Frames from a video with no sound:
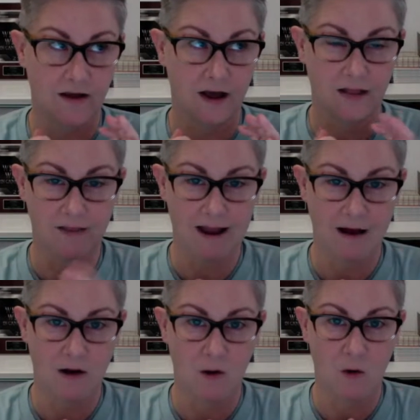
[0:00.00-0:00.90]

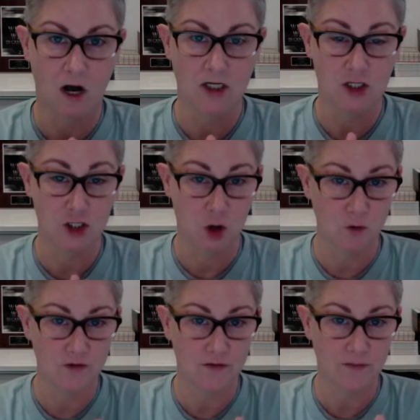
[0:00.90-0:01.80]
allow
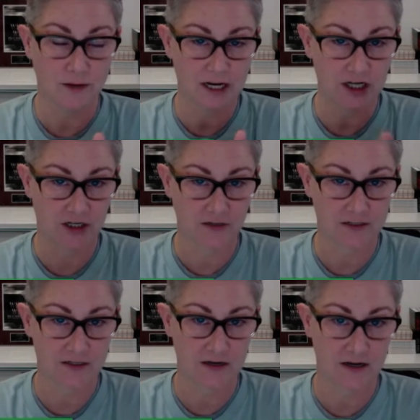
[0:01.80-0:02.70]
adult
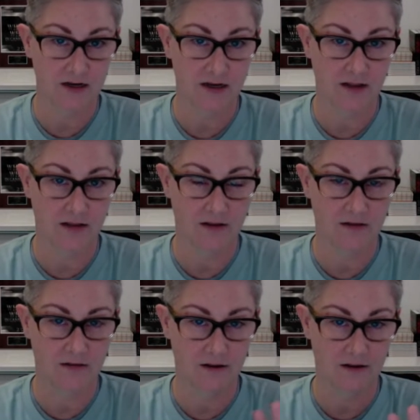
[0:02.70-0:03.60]
patients in,
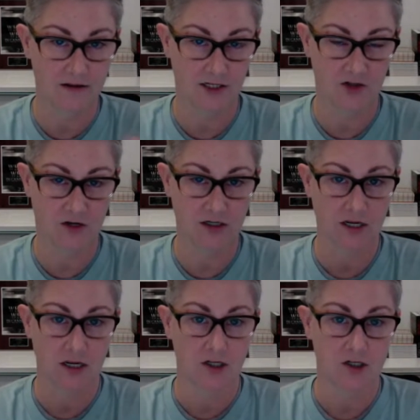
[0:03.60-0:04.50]
in the district
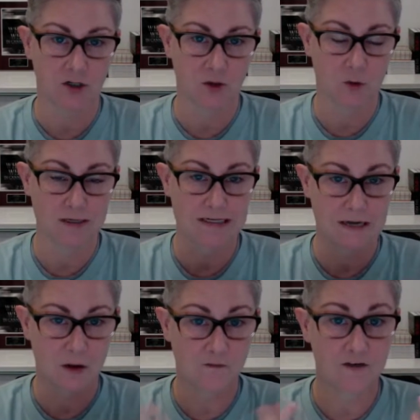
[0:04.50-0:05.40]
to
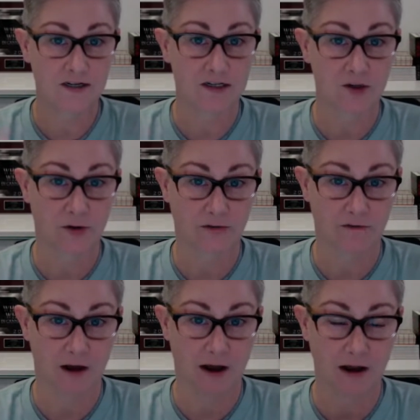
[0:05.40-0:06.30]

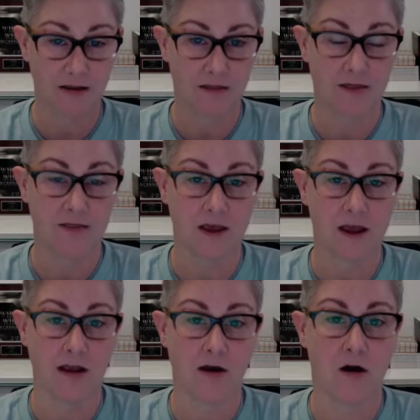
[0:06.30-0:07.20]
self-certify that
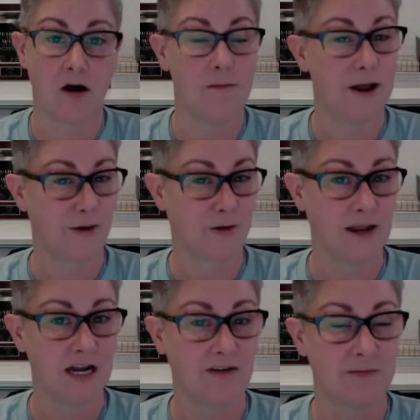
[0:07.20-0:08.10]
they are medical
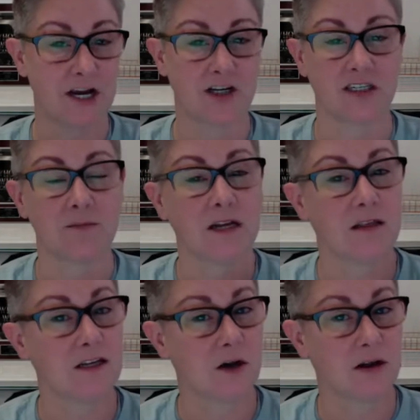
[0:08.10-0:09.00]
cannabis patients, meaning
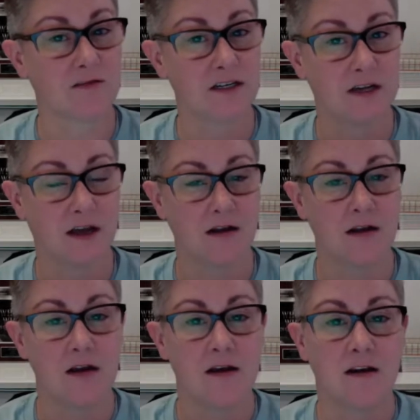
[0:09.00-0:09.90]
they don't have to get
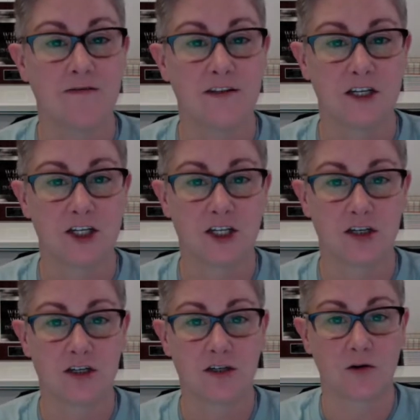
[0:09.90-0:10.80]
a
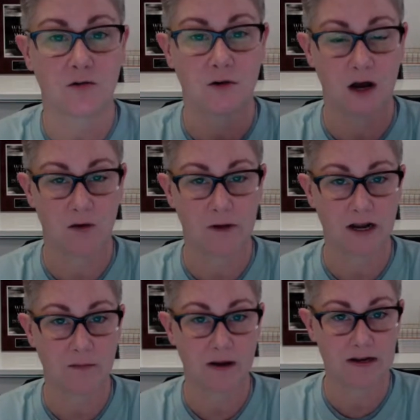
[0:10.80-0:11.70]
physician's uh,
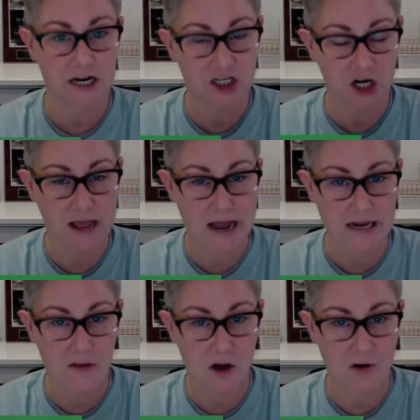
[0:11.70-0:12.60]
recommendation
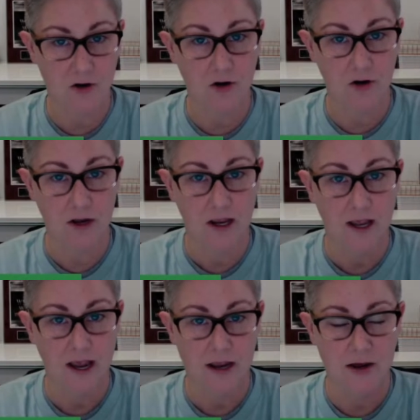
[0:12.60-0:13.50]
any longer.
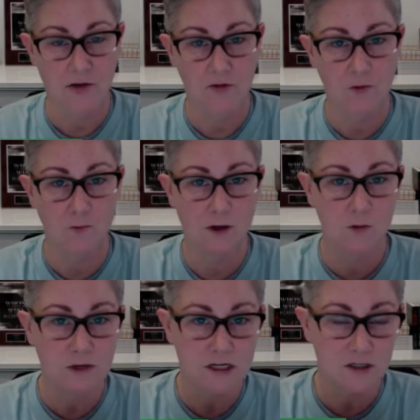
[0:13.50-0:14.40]
And
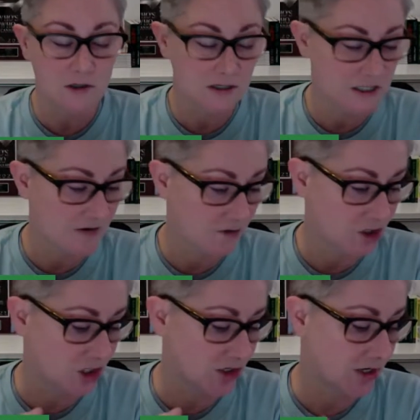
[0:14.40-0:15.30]
will we do this in
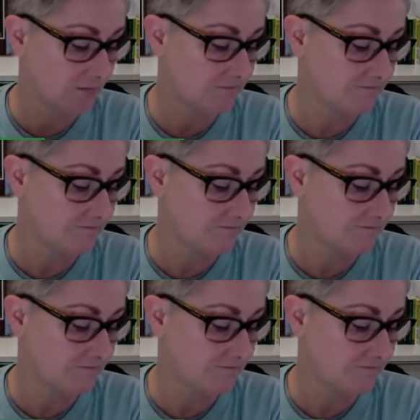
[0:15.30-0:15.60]
Virginia?